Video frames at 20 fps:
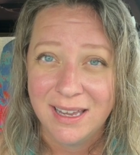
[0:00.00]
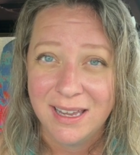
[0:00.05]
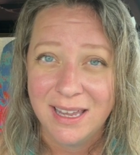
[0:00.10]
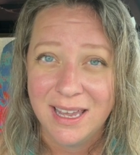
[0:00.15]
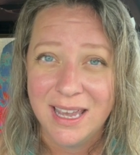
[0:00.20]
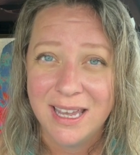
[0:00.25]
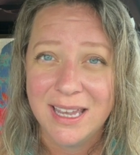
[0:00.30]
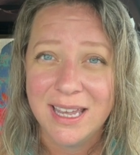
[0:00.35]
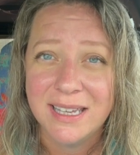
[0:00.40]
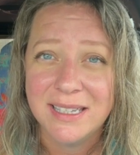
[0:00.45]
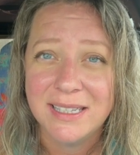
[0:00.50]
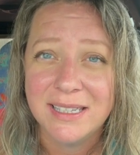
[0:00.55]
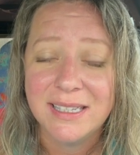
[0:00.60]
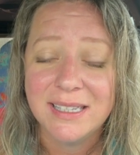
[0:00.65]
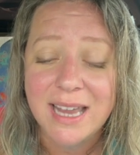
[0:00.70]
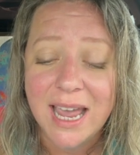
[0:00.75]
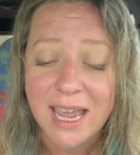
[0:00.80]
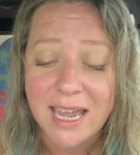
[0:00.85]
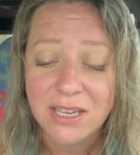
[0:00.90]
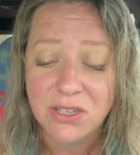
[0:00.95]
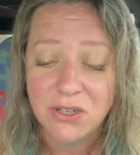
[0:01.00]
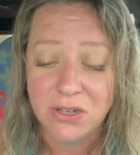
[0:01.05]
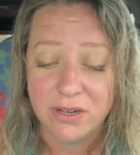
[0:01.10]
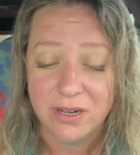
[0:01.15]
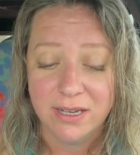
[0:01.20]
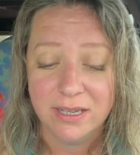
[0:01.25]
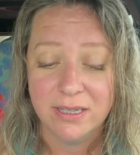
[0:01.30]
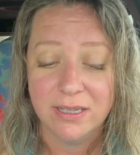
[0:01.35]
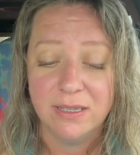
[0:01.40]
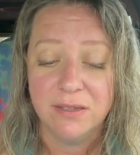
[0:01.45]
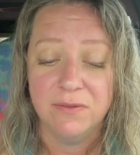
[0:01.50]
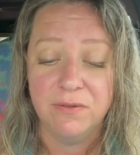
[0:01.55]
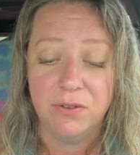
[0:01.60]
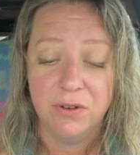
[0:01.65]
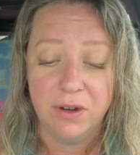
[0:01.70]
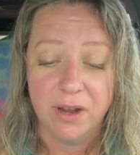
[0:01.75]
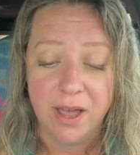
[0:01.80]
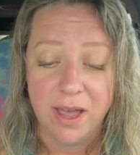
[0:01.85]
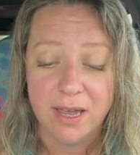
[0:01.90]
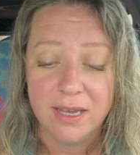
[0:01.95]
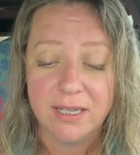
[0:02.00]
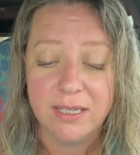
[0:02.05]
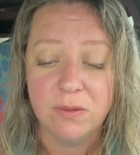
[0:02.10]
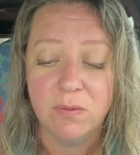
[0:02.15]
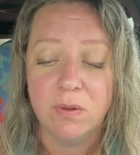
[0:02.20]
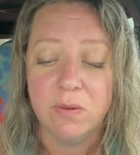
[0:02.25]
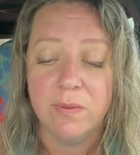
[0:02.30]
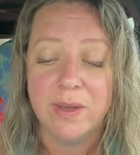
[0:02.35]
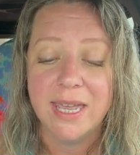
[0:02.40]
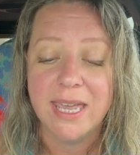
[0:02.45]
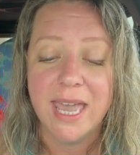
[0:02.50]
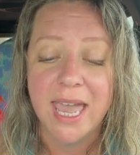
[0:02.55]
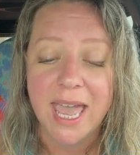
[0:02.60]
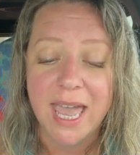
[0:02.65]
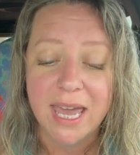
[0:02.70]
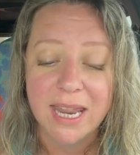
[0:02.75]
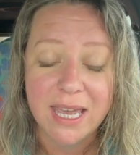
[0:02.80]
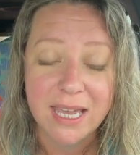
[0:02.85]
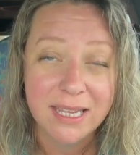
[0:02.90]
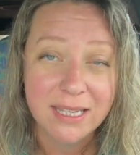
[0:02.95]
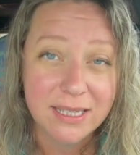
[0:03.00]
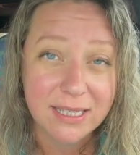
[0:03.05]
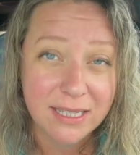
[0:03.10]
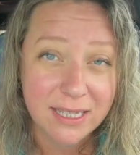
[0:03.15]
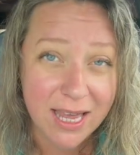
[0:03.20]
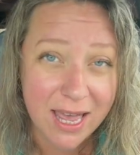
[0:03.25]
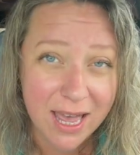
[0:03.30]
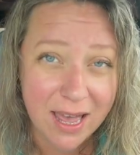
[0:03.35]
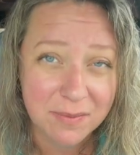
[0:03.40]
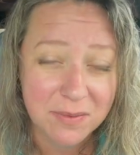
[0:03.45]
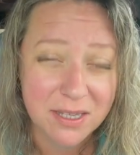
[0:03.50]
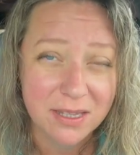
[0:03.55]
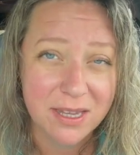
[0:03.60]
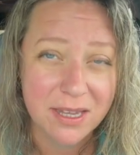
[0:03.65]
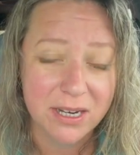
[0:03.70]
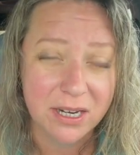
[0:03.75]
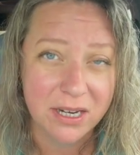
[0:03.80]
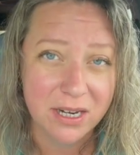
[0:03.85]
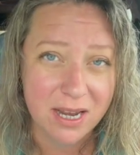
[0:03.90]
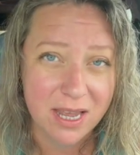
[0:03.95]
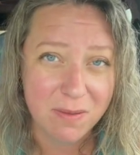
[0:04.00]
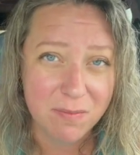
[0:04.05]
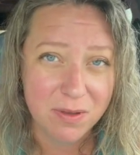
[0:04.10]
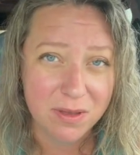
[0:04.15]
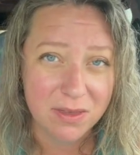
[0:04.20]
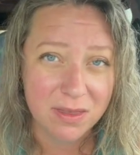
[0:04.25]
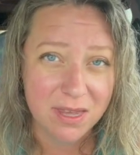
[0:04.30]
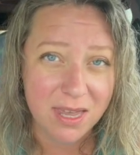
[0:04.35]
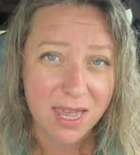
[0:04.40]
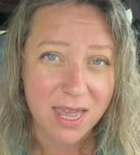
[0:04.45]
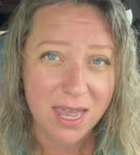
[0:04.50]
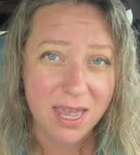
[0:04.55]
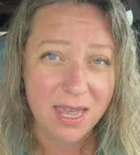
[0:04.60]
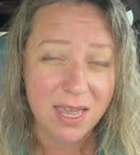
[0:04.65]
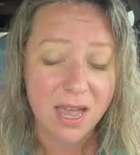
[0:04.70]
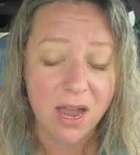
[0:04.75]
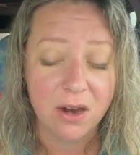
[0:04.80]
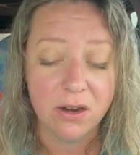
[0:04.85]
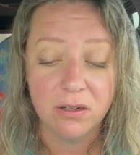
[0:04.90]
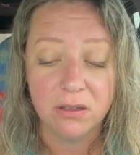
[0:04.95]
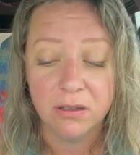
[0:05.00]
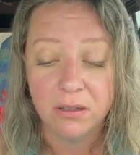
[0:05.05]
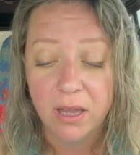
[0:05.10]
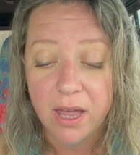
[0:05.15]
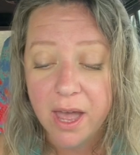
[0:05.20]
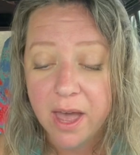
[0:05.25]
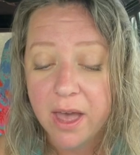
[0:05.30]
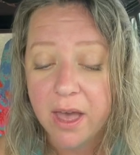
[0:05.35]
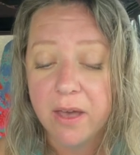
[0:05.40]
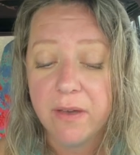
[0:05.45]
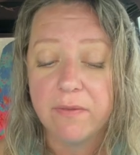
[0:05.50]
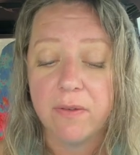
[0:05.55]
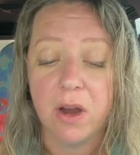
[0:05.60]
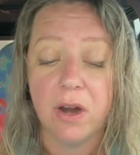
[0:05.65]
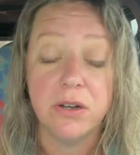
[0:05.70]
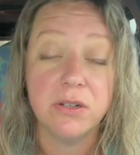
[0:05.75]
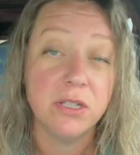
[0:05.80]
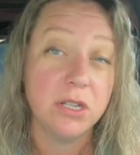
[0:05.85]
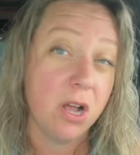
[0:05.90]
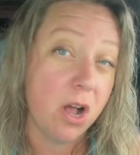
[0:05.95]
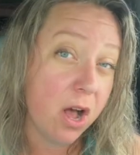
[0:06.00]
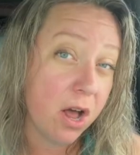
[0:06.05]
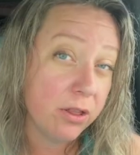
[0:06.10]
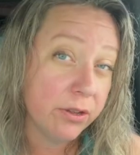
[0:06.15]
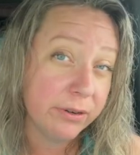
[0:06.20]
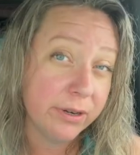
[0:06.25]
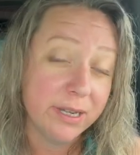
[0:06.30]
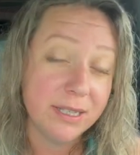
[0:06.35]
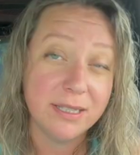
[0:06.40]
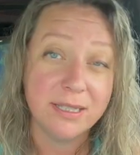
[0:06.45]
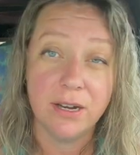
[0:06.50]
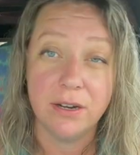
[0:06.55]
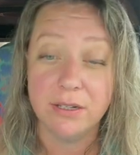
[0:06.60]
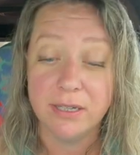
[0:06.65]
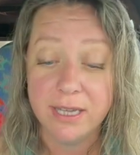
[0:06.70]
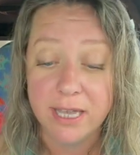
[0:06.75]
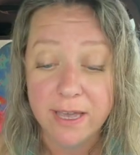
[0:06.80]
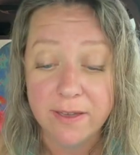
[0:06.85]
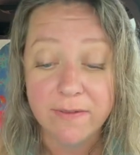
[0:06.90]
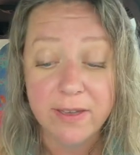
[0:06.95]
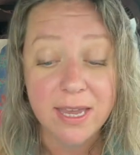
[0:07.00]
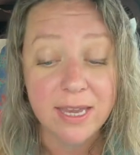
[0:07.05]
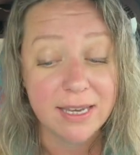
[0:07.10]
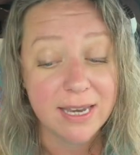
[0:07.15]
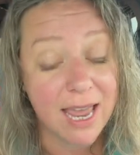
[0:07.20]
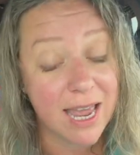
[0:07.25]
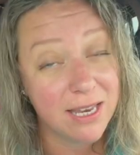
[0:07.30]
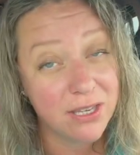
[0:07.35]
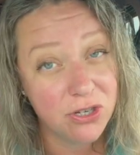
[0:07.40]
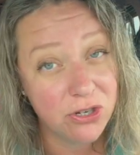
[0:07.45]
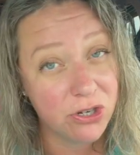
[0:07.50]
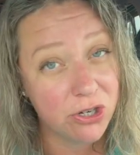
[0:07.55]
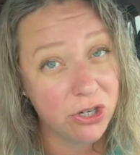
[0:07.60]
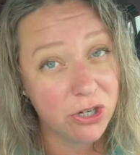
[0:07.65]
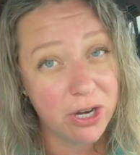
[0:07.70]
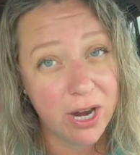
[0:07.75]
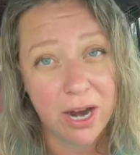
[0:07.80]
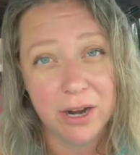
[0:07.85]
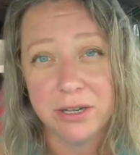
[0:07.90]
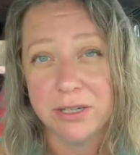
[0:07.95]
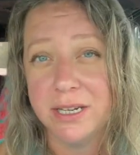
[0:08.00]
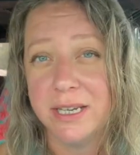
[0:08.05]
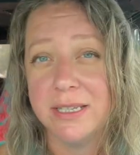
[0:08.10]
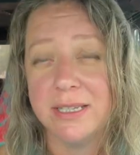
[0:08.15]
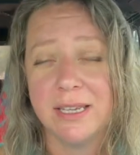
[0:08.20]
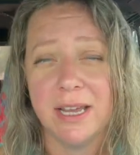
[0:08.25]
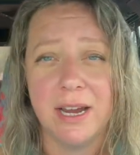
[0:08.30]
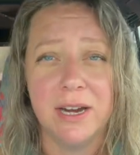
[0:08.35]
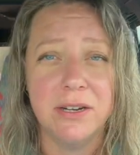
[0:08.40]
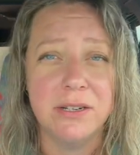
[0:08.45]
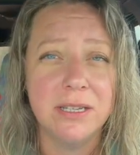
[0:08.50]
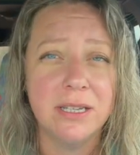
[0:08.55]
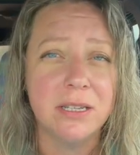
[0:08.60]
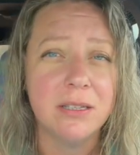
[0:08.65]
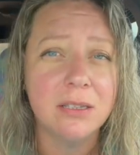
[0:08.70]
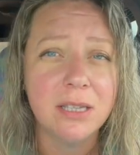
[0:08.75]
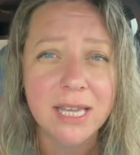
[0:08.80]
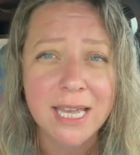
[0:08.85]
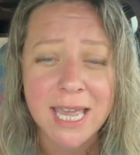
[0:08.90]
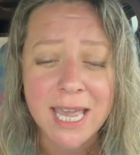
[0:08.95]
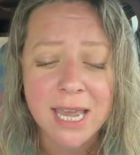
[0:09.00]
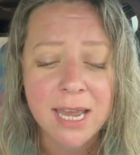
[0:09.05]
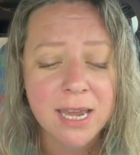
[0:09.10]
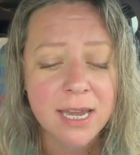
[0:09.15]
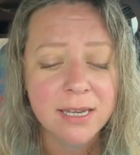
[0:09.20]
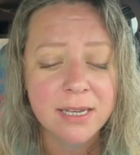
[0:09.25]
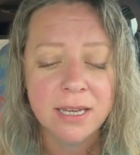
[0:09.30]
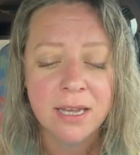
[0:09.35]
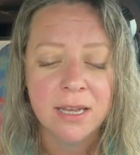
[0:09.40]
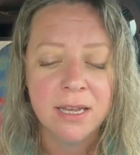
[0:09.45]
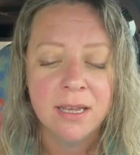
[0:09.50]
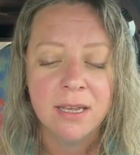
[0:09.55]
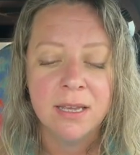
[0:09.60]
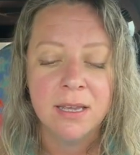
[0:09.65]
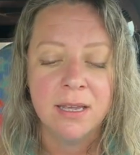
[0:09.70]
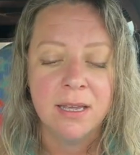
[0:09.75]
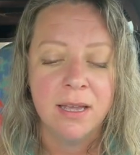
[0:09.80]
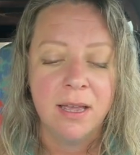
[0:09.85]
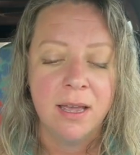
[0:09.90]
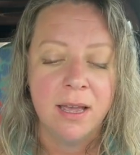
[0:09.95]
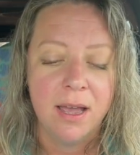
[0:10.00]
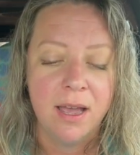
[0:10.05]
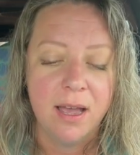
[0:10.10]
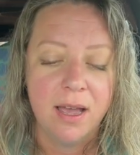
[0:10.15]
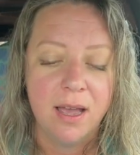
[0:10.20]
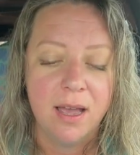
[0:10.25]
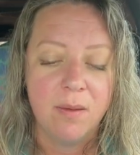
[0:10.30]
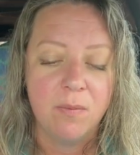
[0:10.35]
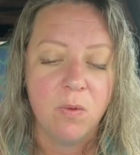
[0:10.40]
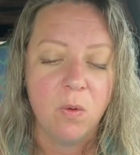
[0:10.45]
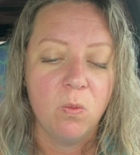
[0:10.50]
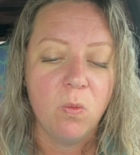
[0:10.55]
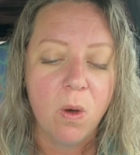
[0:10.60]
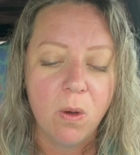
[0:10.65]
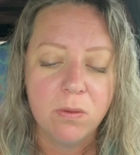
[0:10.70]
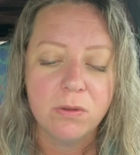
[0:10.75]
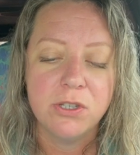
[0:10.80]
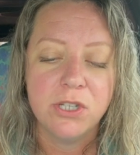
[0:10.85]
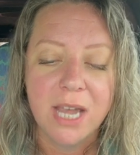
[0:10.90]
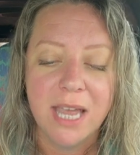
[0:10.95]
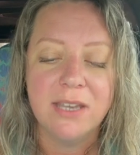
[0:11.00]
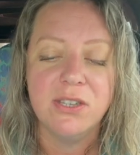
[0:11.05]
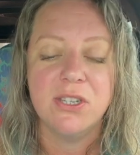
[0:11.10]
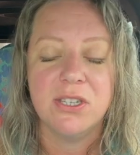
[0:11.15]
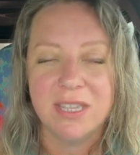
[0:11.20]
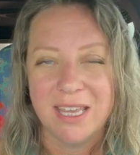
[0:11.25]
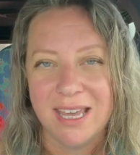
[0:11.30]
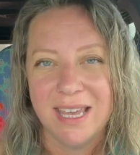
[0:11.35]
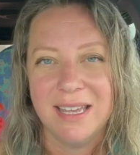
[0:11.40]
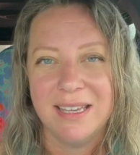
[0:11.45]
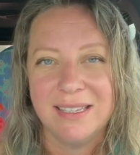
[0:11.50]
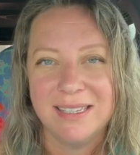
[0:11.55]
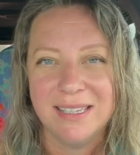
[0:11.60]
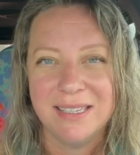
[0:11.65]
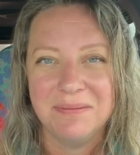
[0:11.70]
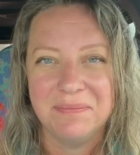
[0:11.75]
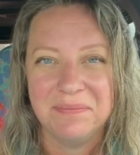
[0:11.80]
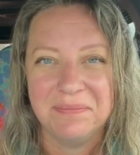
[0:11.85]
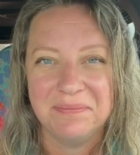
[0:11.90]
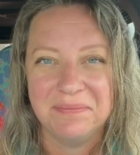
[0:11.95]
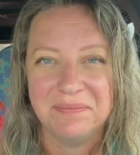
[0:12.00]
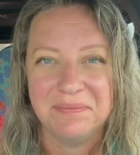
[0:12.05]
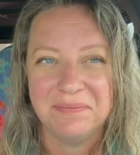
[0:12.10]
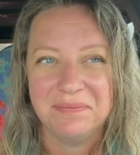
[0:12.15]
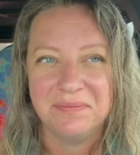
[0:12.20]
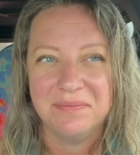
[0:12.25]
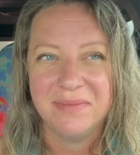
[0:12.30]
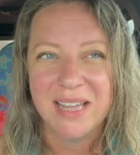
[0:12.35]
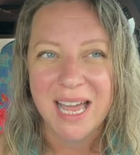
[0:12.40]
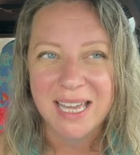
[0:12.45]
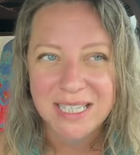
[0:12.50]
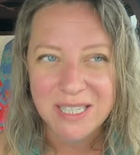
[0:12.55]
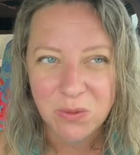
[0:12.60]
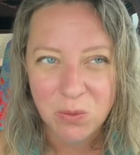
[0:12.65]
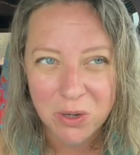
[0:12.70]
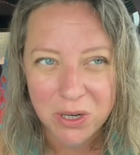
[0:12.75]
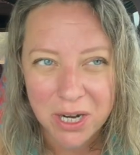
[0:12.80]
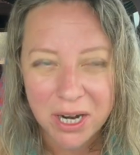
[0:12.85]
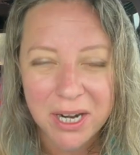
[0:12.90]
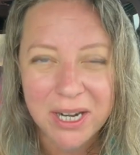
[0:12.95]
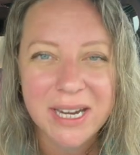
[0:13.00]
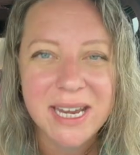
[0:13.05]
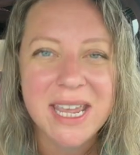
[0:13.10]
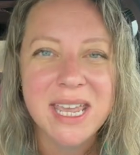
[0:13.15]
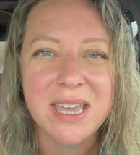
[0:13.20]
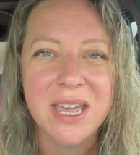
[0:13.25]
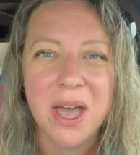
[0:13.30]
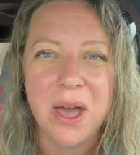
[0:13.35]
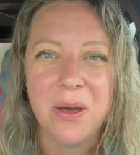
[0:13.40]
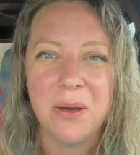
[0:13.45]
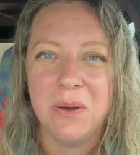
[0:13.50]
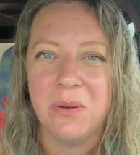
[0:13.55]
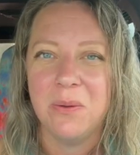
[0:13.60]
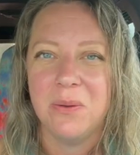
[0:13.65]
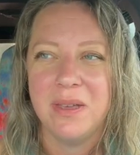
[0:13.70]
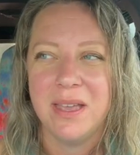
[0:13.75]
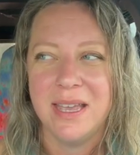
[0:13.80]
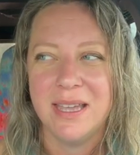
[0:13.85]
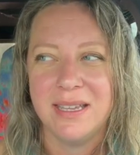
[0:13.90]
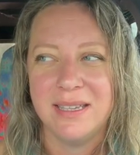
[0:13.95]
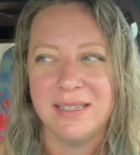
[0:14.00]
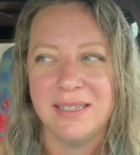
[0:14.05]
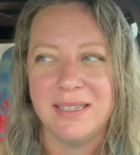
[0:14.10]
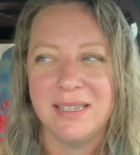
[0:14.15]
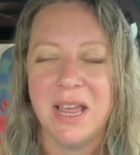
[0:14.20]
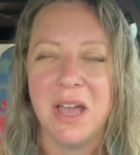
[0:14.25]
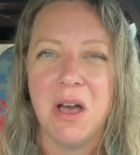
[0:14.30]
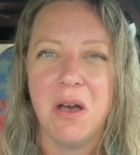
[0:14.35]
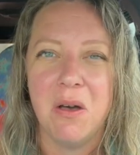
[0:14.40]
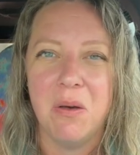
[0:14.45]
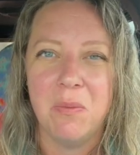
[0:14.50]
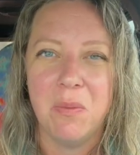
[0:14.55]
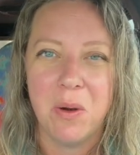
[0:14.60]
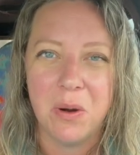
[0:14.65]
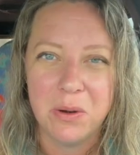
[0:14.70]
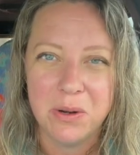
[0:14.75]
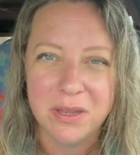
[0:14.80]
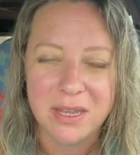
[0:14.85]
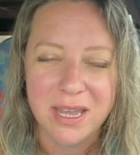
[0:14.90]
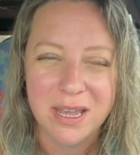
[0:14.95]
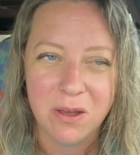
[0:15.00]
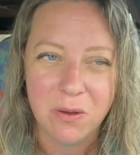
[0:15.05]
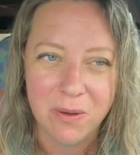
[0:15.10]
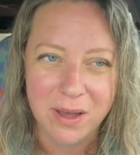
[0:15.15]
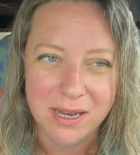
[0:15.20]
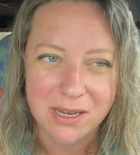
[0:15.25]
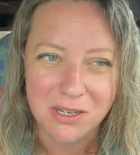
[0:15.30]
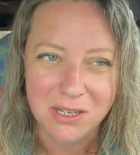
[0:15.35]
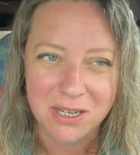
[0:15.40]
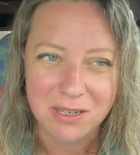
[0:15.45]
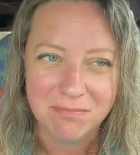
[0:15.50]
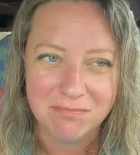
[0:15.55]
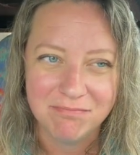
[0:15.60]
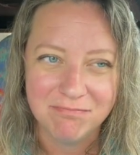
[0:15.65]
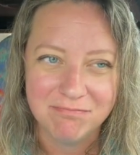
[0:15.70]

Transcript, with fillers: it gets dangerous for us when we can't accept that our empathy, our love, our tolerance, our giving nature, our desire to lead um, won't change things. That's where our ego is now part of the equation.